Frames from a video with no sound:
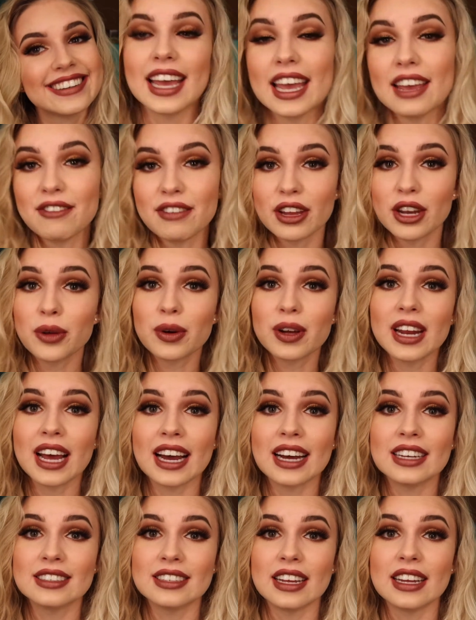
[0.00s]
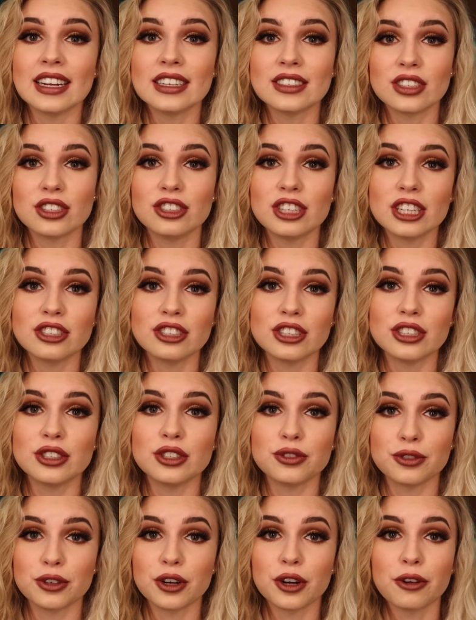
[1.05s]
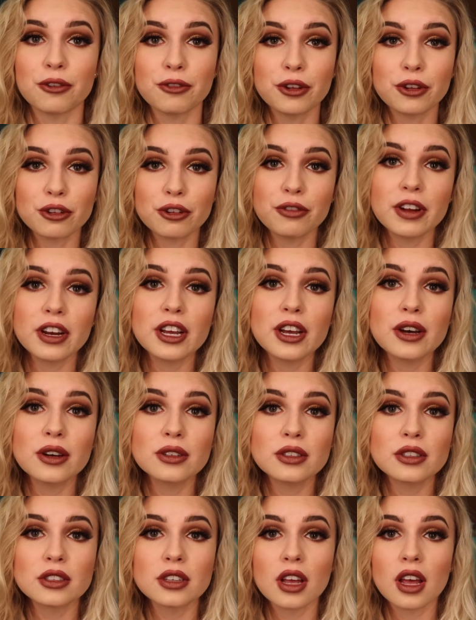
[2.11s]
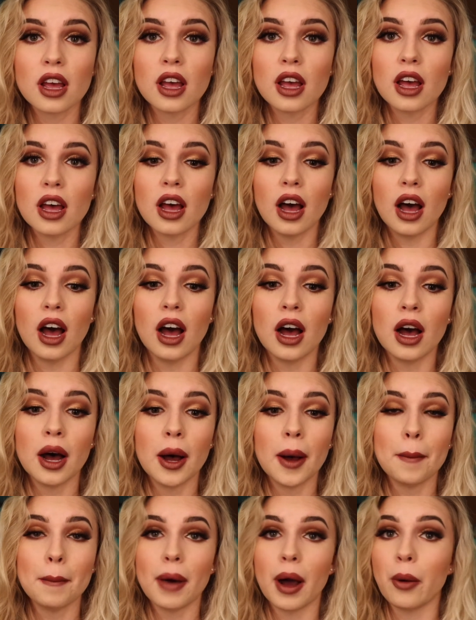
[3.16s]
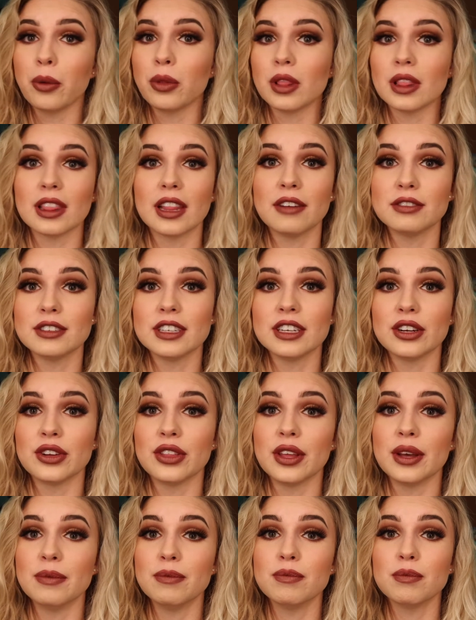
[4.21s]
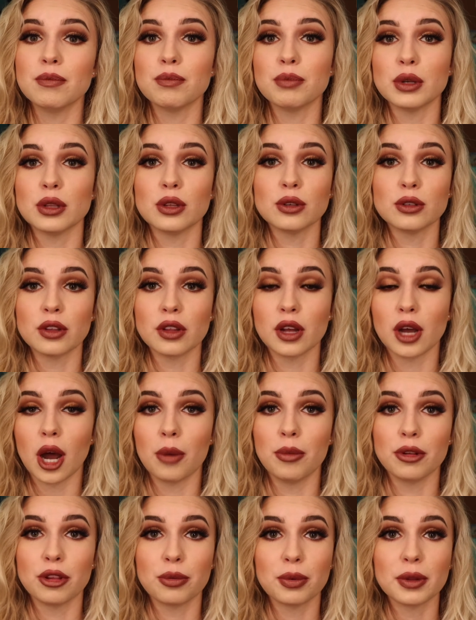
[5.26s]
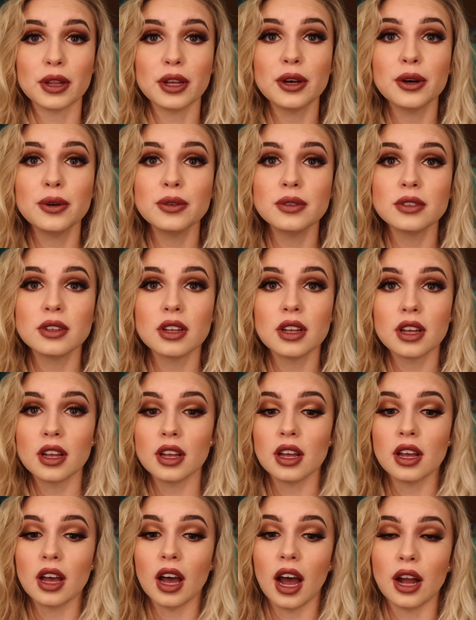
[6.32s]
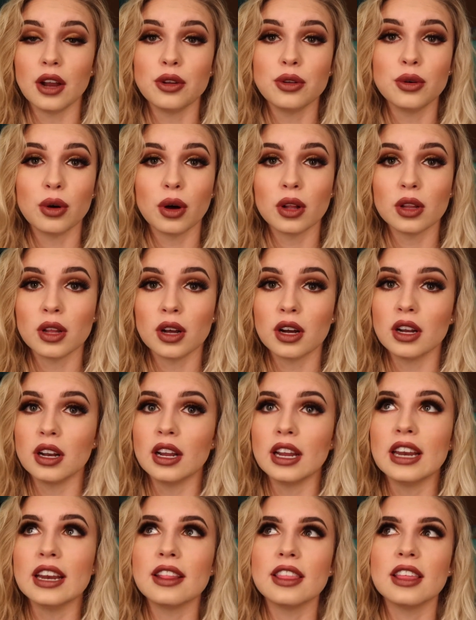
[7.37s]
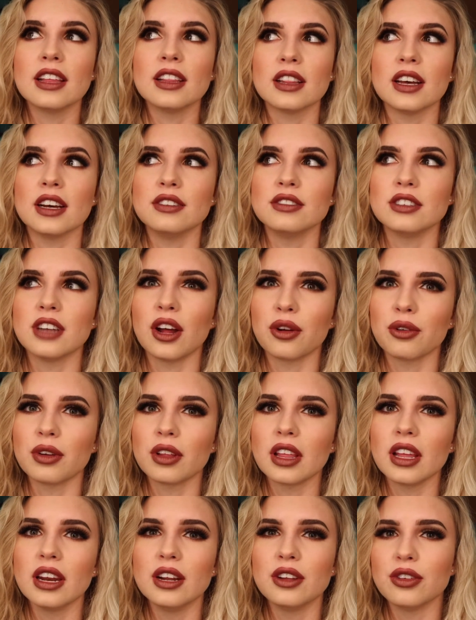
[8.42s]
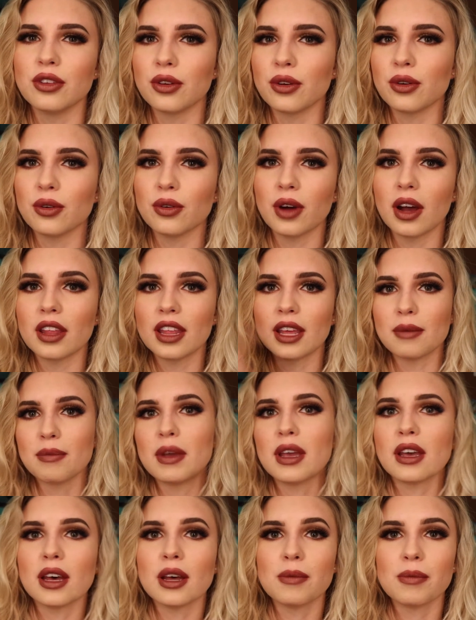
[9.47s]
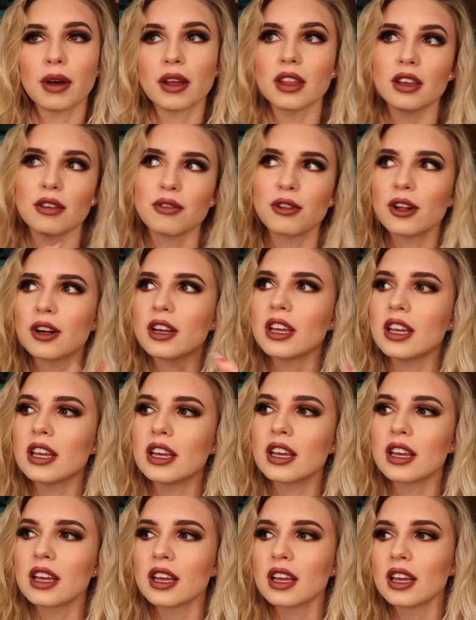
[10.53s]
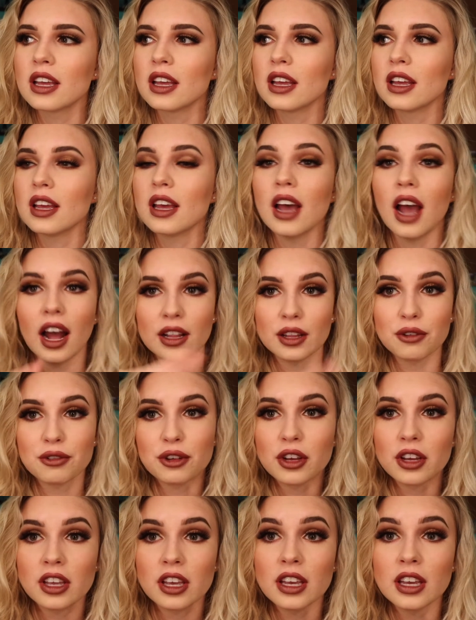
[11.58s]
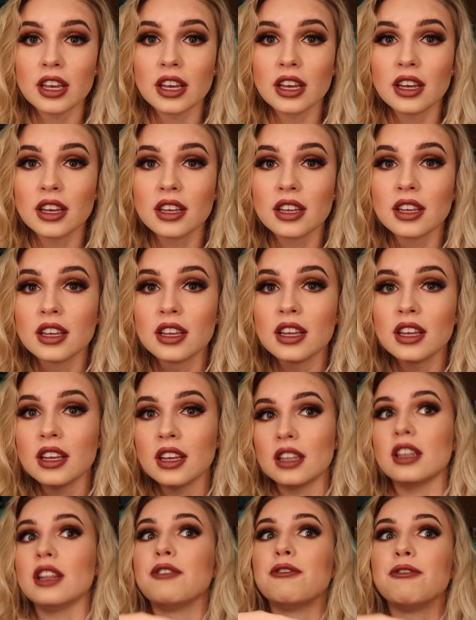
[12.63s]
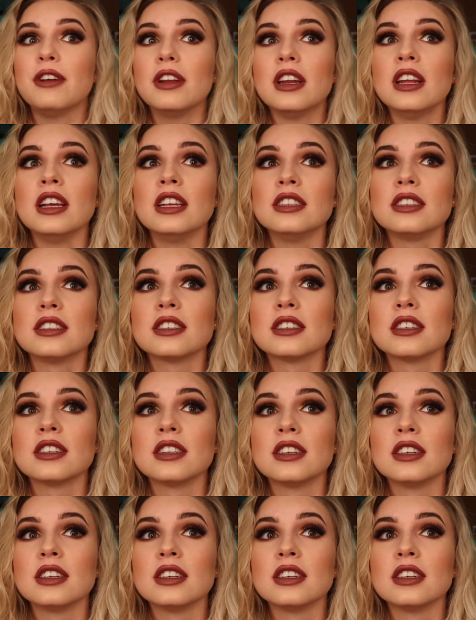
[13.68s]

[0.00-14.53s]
If anyone has any suggestions for future videos, I would love to hear them. Put those in the comments below. I do a lot, anything lifestyle related, so I like makeup, I like vlogging, I love cooking, love fitness.